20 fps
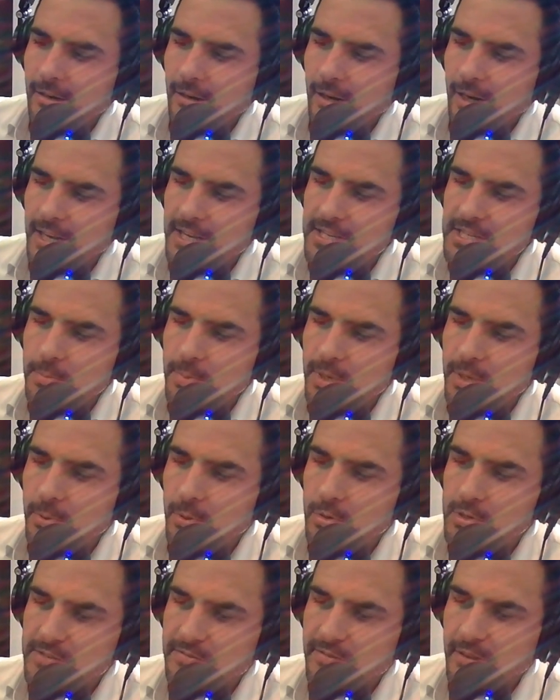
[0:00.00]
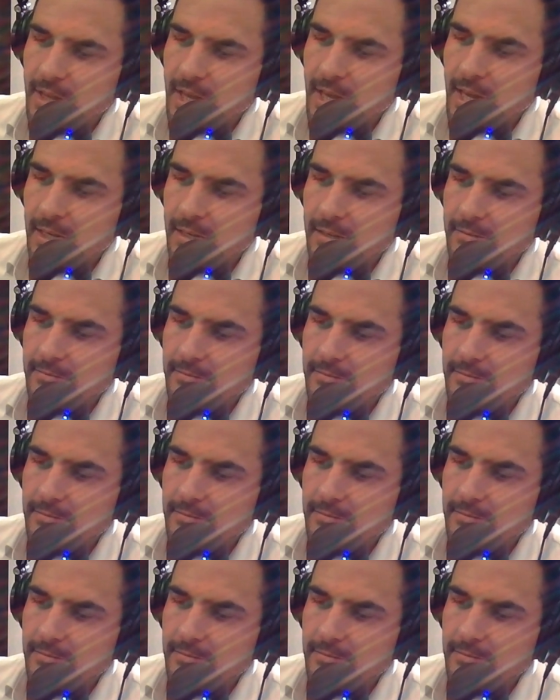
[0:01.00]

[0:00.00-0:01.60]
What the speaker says: I guess a big push for that,